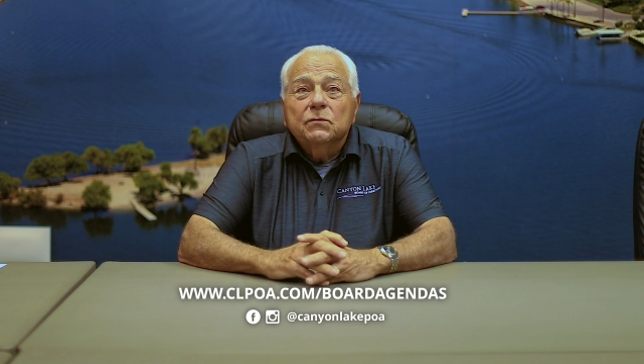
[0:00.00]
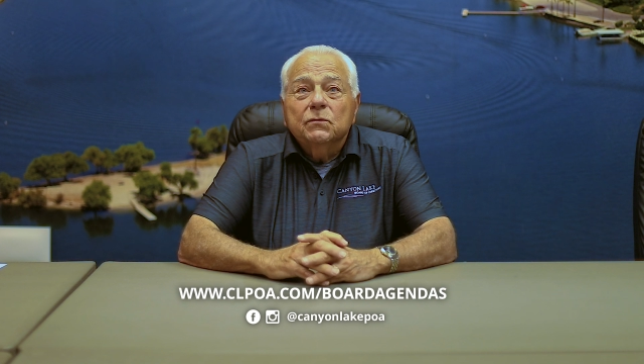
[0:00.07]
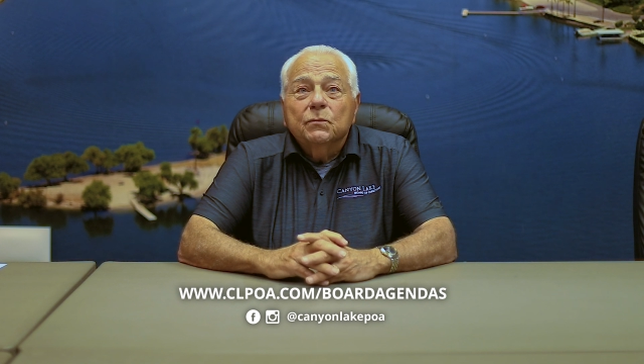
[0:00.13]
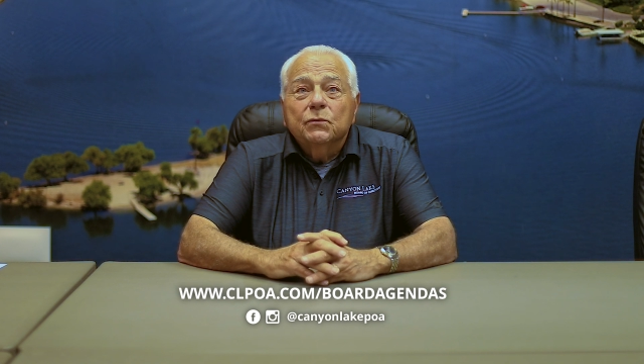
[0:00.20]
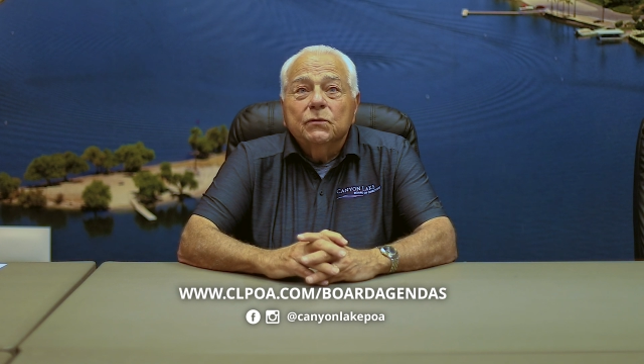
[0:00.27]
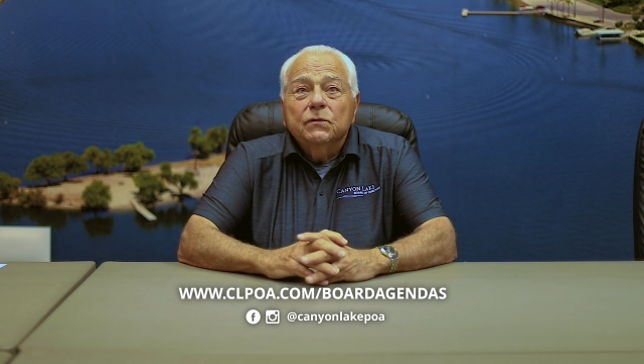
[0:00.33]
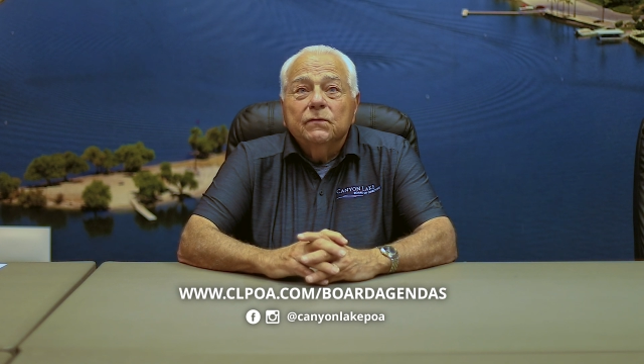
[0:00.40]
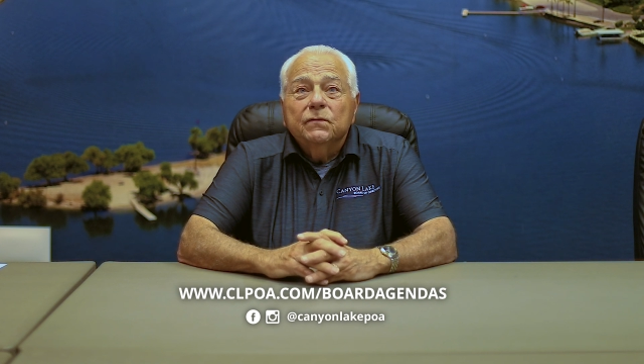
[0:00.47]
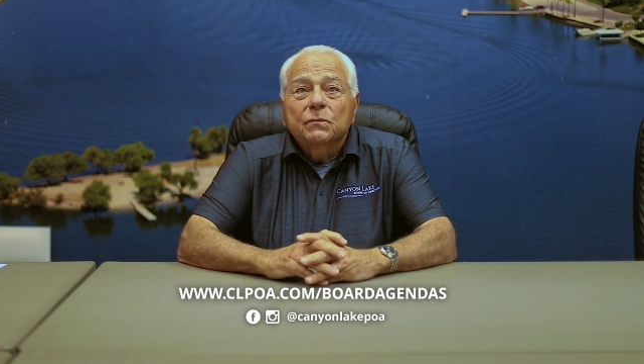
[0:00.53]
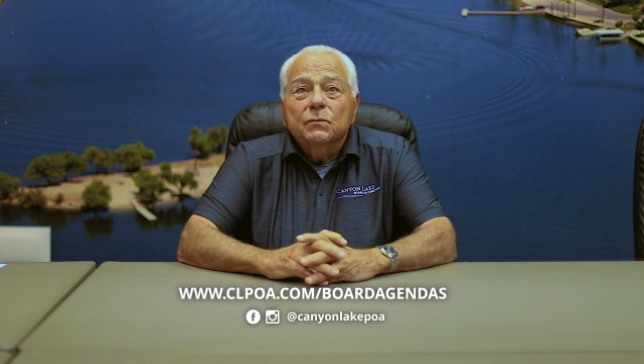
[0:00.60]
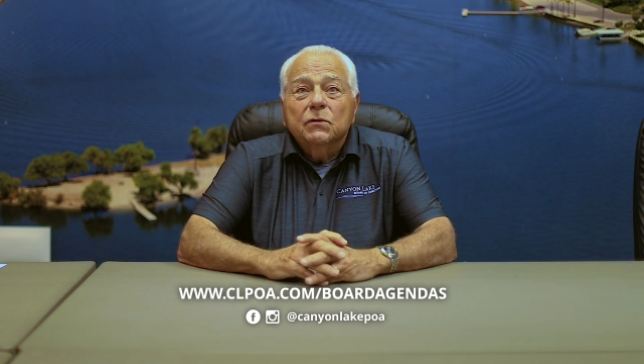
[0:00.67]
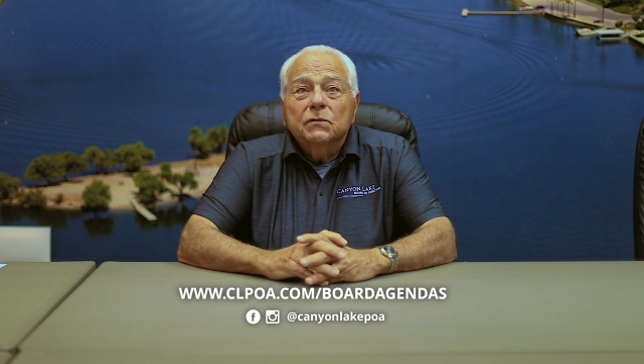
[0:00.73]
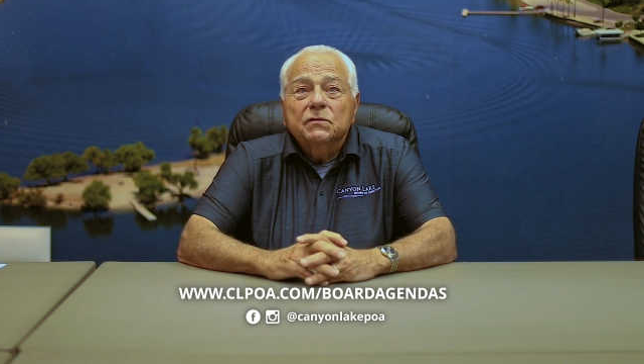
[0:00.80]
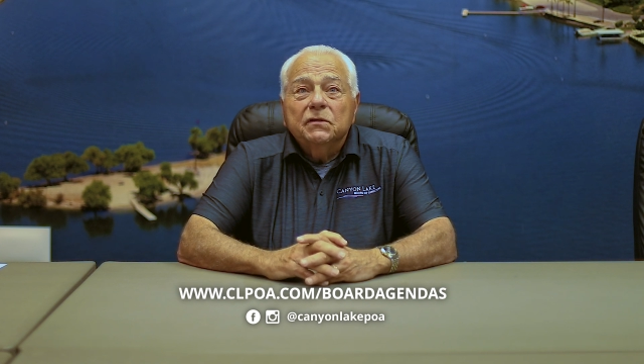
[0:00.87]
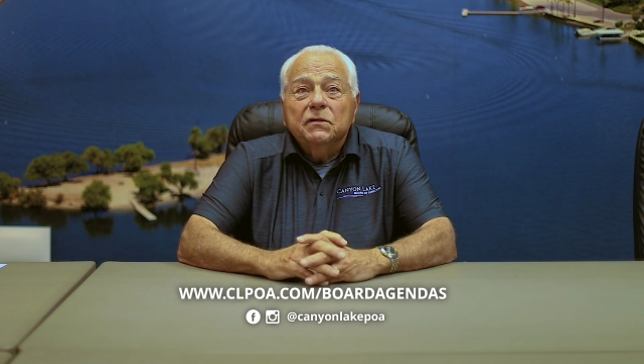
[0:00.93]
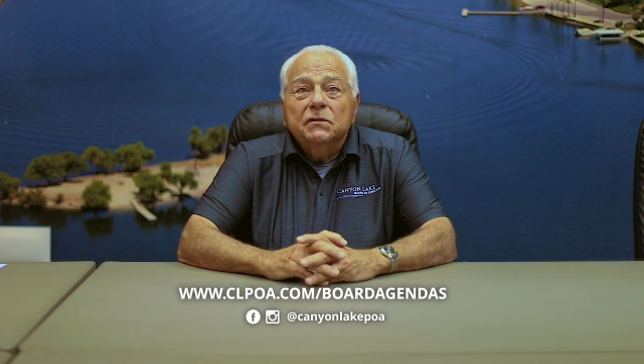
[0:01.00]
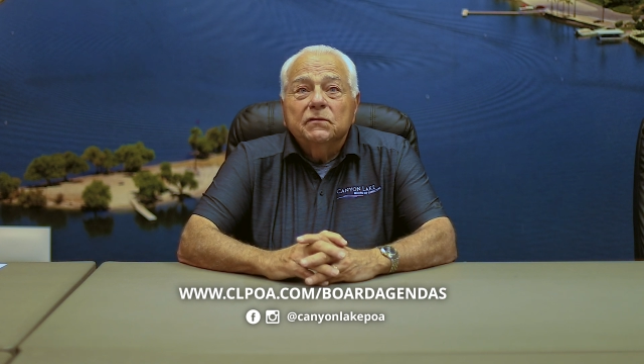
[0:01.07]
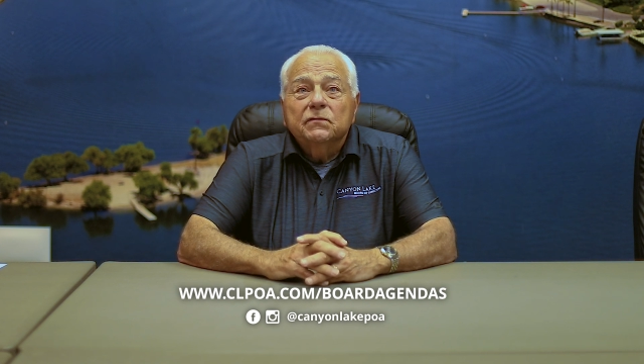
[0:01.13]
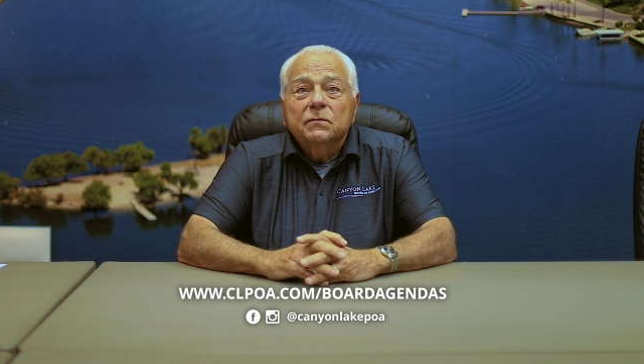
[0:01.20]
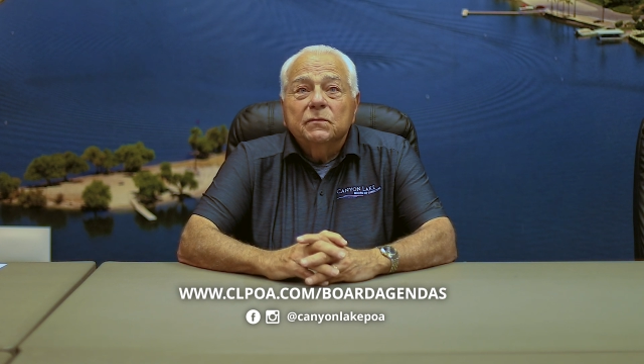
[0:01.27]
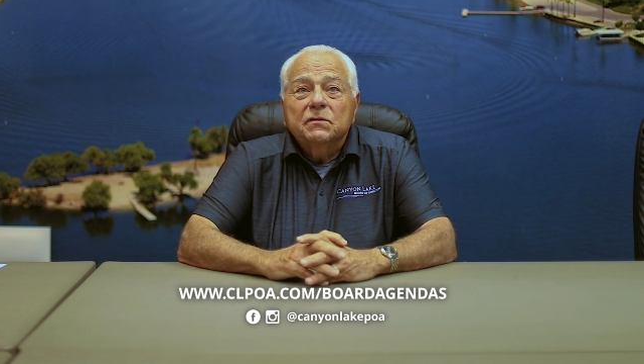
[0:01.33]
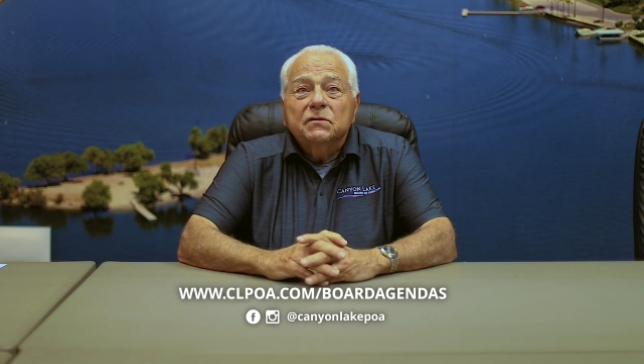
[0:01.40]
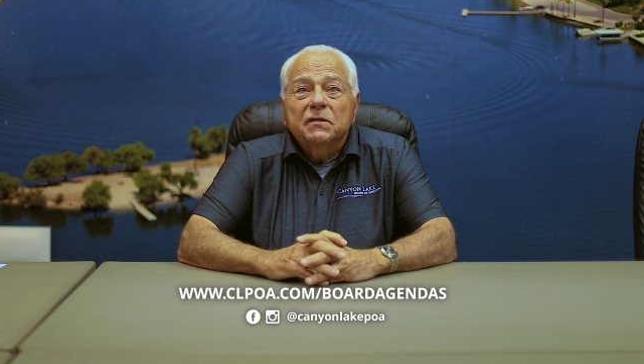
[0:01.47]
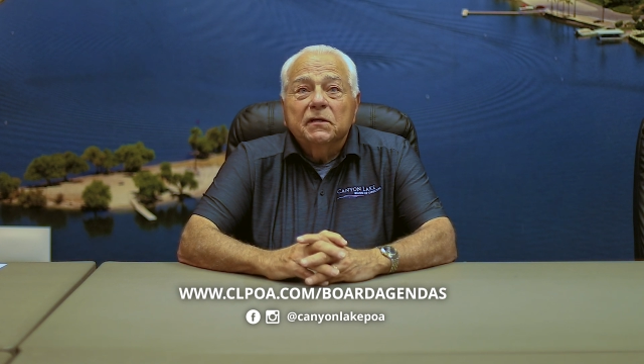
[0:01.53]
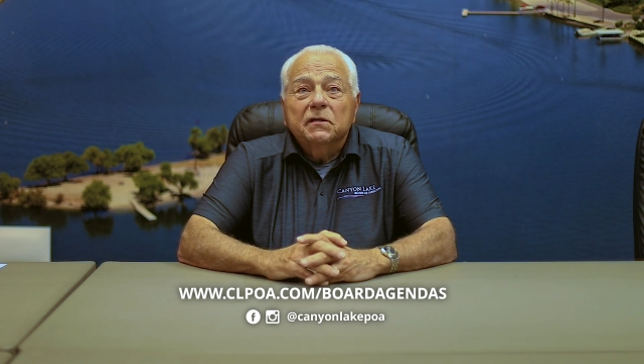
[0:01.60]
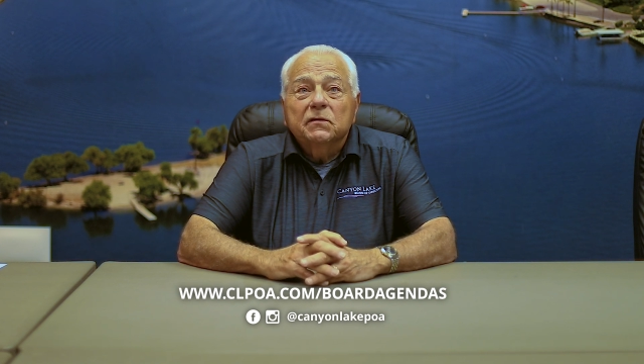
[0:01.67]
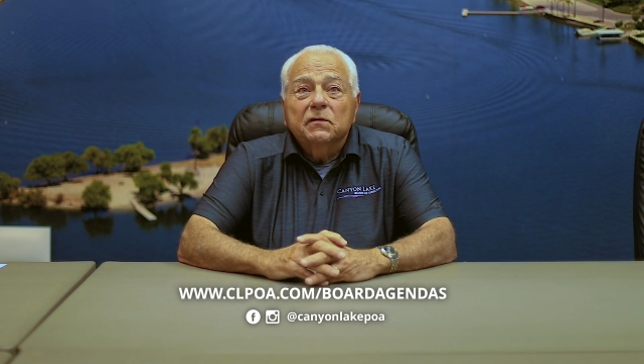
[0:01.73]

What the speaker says: to approve the proceeds from the sale